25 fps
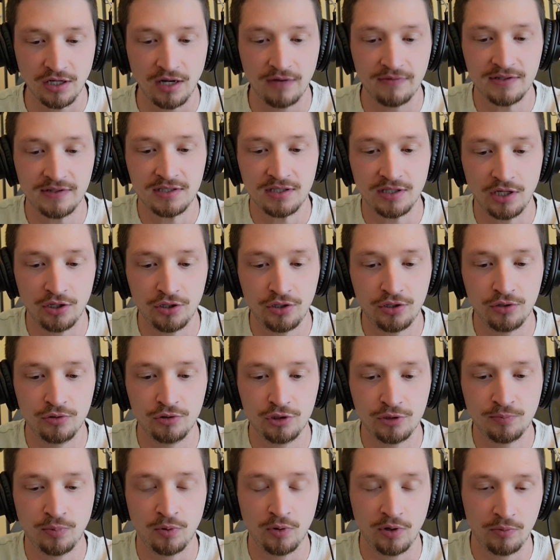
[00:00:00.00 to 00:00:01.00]
obviously a
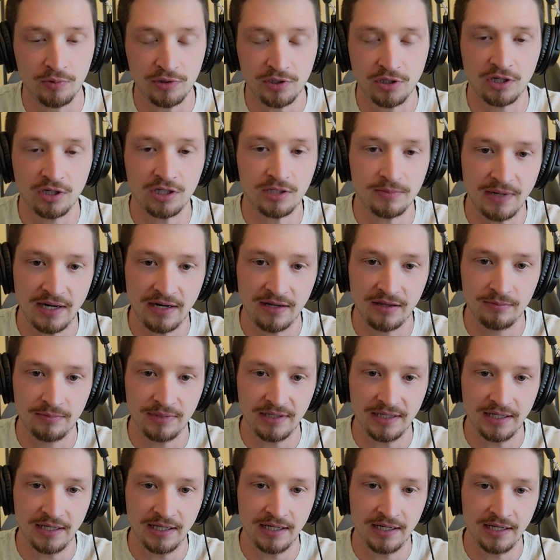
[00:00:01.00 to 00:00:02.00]
huge point we talked about in the
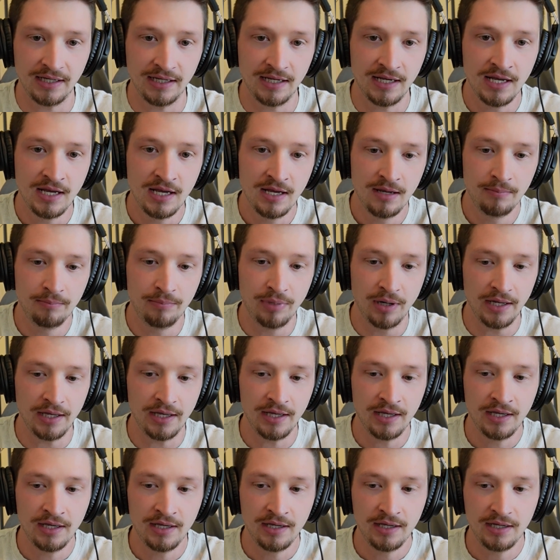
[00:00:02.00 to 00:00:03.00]
beginning, but
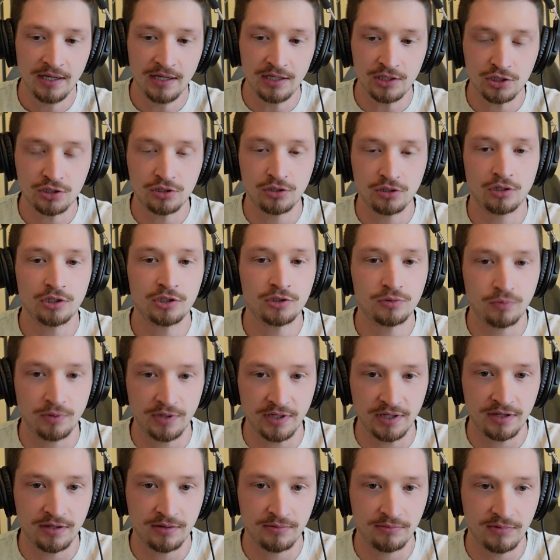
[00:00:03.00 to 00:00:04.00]
it starts
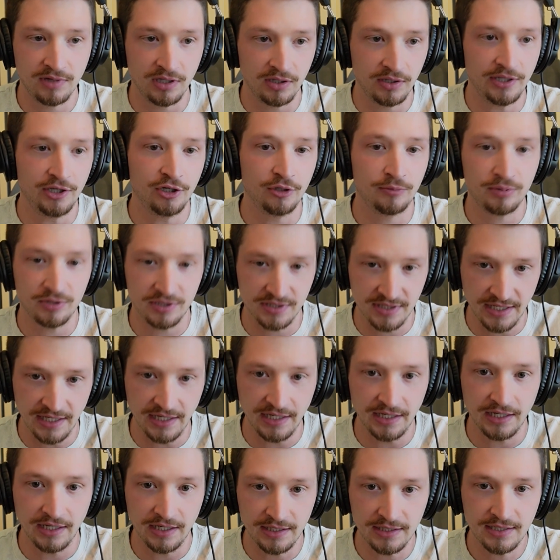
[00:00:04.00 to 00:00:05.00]
with the leader
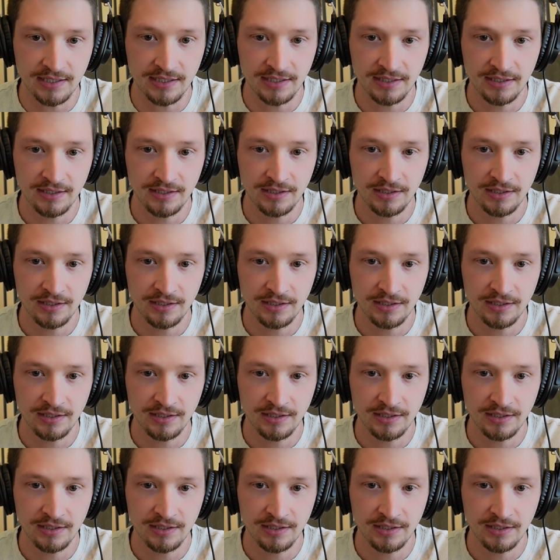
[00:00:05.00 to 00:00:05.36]
presenting it.